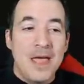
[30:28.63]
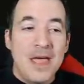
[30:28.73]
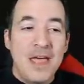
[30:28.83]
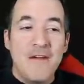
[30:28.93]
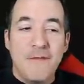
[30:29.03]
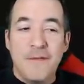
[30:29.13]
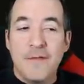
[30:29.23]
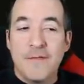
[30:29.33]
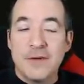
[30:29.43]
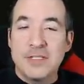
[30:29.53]
If,
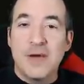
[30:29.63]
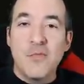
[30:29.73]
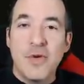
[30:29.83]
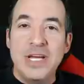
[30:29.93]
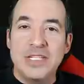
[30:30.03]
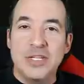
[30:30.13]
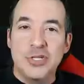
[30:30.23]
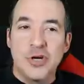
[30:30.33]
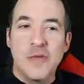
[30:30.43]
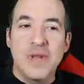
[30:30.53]
for some reason,
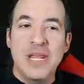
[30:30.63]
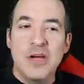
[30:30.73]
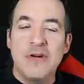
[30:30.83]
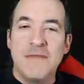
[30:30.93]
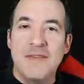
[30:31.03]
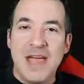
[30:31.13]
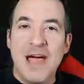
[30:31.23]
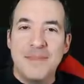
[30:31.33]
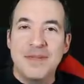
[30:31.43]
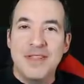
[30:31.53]
Germany could have
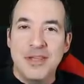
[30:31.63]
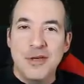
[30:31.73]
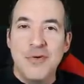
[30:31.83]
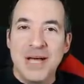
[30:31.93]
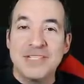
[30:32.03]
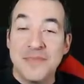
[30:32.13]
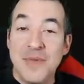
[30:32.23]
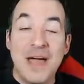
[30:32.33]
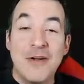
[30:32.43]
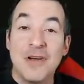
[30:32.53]
kept the U.S. from
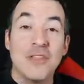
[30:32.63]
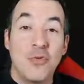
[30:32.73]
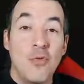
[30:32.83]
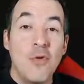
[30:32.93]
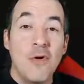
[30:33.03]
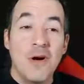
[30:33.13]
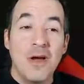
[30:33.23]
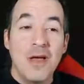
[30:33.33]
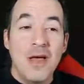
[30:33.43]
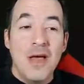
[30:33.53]
entering the war,
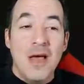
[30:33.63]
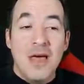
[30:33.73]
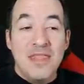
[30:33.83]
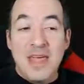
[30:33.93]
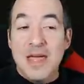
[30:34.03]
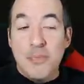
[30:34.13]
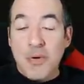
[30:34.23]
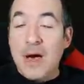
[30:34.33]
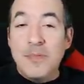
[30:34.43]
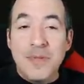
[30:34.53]
they
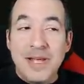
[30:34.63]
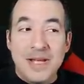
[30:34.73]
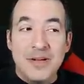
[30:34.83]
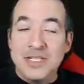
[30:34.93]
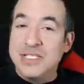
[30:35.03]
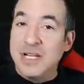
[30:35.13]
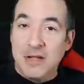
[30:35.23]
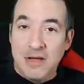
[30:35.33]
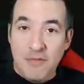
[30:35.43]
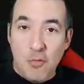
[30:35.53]
probably could still
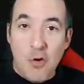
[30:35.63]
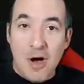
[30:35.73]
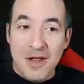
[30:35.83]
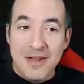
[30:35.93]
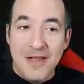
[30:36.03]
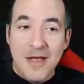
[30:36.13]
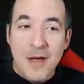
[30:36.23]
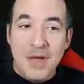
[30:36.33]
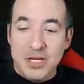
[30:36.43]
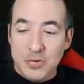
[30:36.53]
have won.
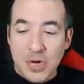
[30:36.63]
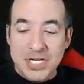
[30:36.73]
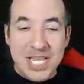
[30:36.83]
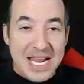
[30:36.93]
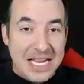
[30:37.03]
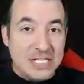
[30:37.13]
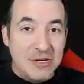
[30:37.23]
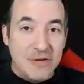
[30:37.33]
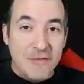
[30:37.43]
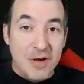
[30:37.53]
Because once that
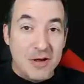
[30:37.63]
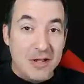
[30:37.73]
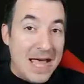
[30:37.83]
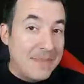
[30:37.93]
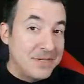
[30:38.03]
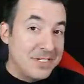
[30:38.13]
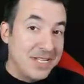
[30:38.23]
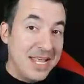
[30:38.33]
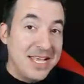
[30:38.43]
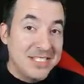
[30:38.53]
Eastern Front collapses and
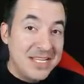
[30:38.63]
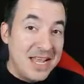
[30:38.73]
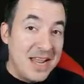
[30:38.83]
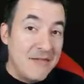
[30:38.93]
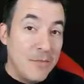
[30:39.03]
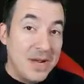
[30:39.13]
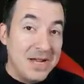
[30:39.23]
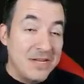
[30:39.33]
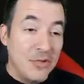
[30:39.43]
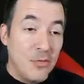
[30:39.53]
they can send everybody
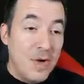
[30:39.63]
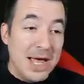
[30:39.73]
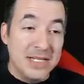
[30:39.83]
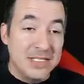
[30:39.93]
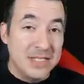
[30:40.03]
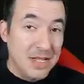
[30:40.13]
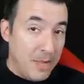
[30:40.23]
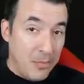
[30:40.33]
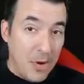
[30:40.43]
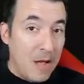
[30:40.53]
to the West, they
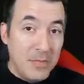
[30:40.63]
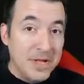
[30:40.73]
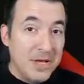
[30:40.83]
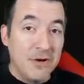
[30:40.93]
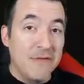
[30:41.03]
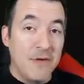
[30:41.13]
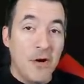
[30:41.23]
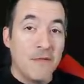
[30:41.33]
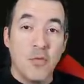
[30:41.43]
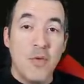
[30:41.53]
probably could have
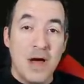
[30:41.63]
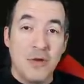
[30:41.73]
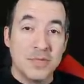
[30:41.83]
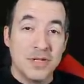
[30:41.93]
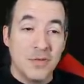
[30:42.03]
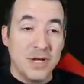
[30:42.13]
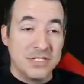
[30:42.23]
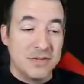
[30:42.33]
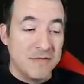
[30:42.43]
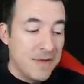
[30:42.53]
overwhelmed the
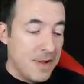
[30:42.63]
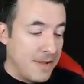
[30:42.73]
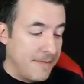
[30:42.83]
Western Front.